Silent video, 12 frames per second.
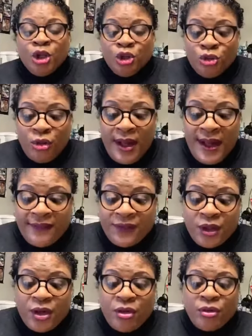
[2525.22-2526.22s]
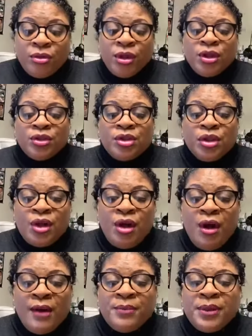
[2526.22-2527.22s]
you don't have to go to
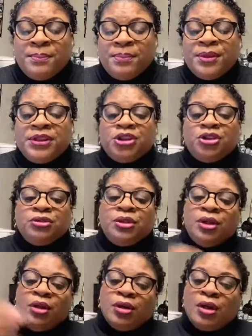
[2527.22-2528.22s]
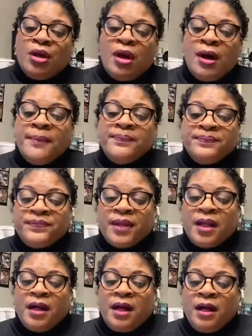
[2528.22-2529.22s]
God with a priest. You can go to God
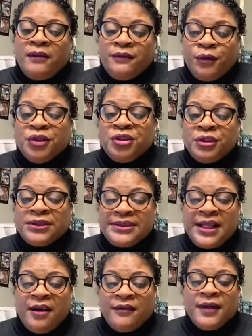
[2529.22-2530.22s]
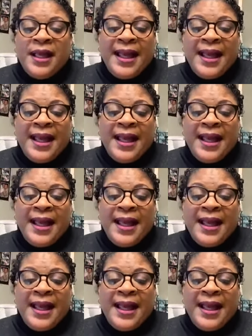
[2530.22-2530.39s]
uh, for yourself.